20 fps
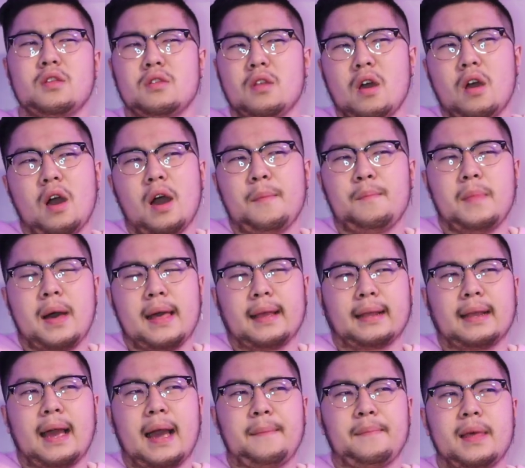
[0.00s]
No, I'm
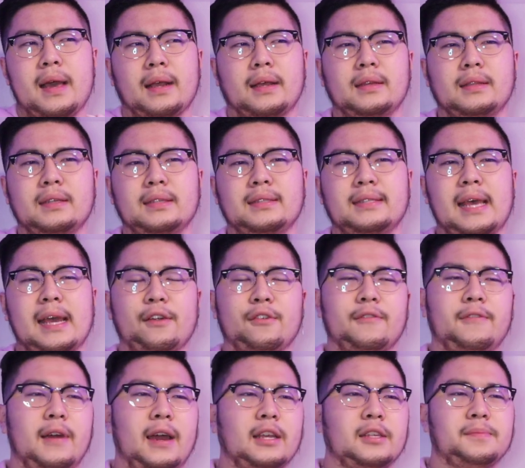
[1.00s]
like, I'm not gonna
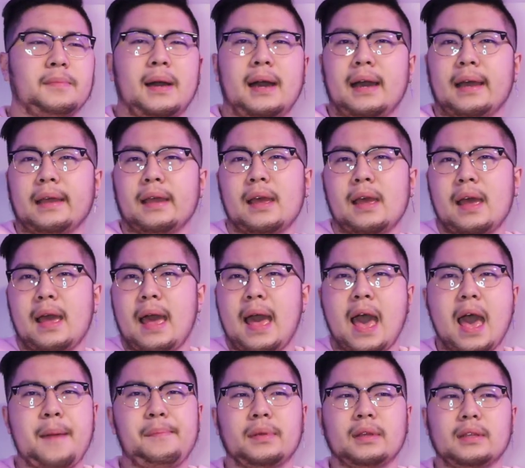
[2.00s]
sacrifice my
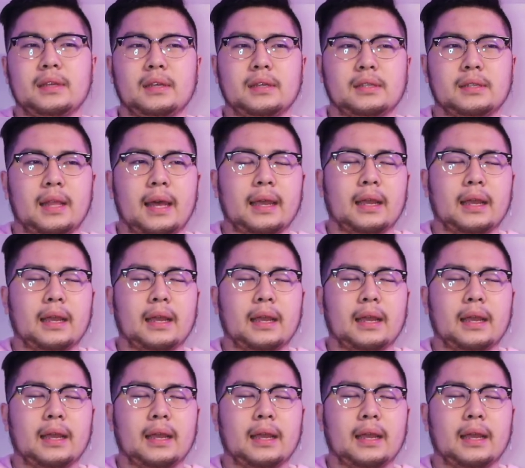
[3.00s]
happiness.